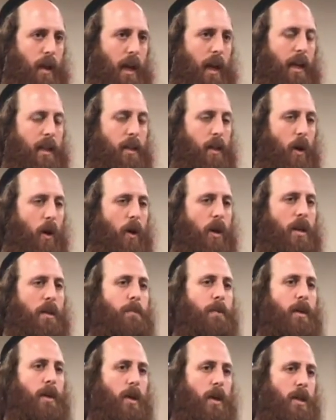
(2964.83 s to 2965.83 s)
And only
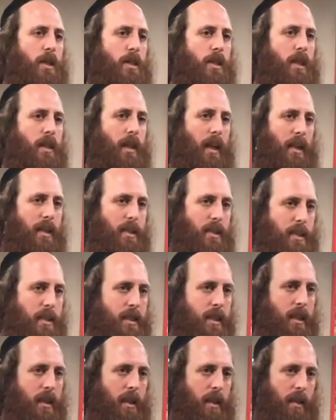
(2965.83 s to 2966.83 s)
because that I
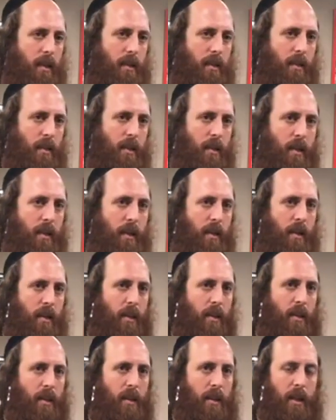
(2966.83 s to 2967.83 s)
see
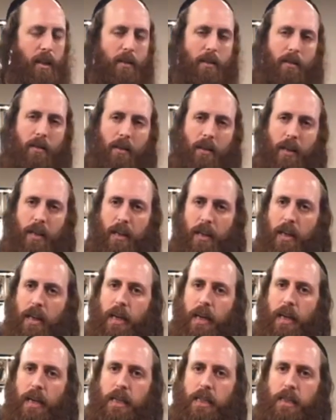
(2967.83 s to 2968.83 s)
that in
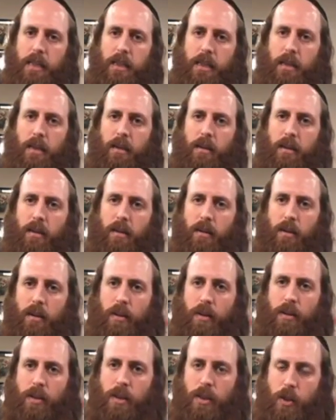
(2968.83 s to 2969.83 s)
His
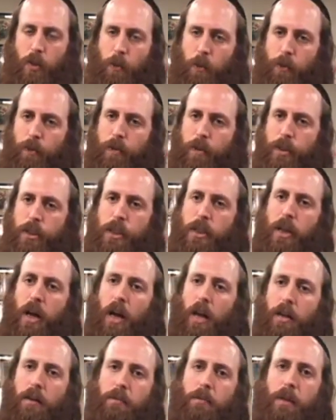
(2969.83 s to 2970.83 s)
supervision
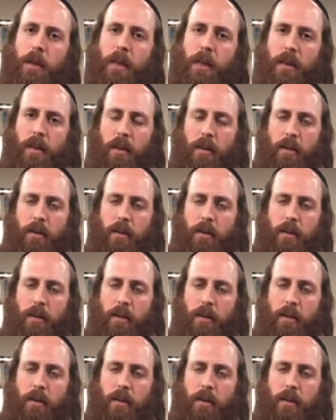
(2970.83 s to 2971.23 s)
on me,